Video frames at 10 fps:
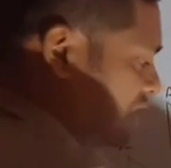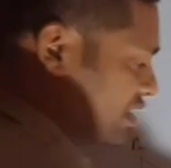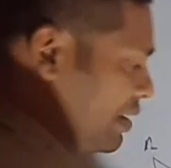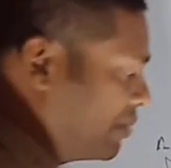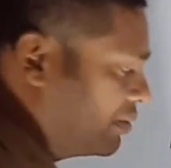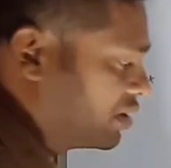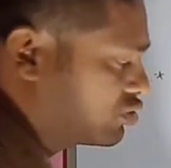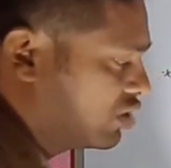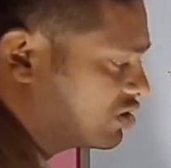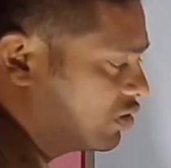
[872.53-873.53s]
Sometimes the
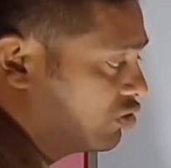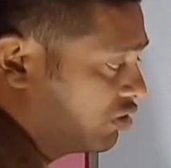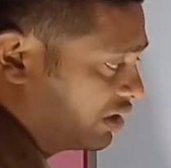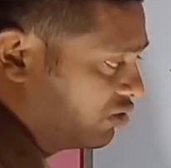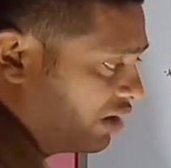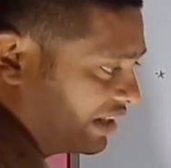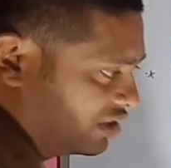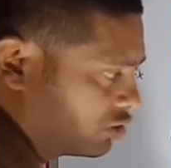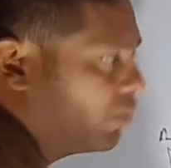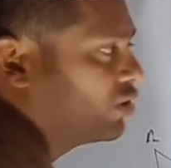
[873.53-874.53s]
students will do like this.
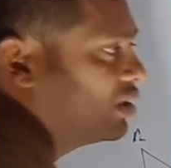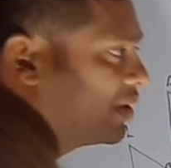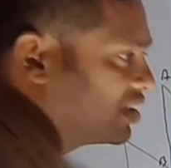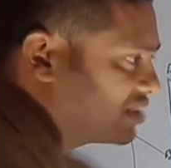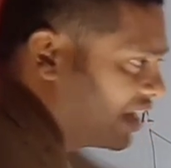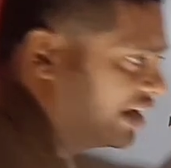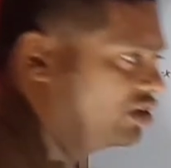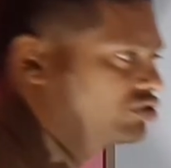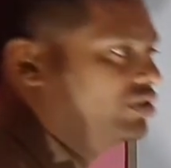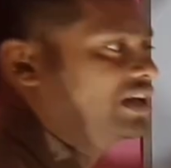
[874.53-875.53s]
So both the methods are right.
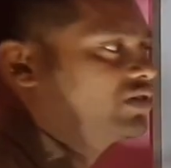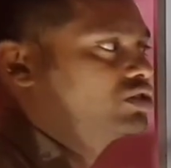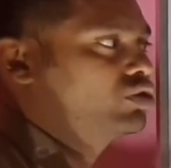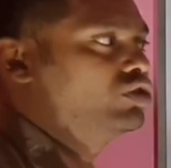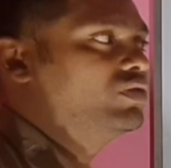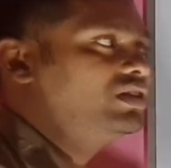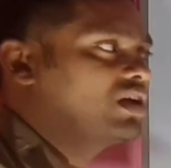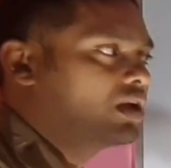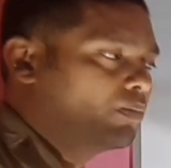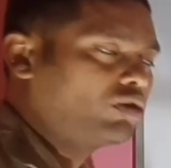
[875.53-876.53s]
So that's why I showed you with
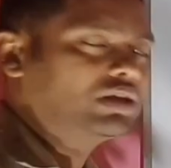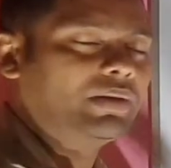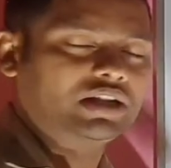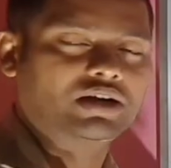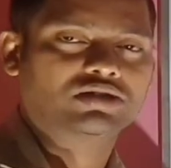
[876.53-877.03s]
both the methods.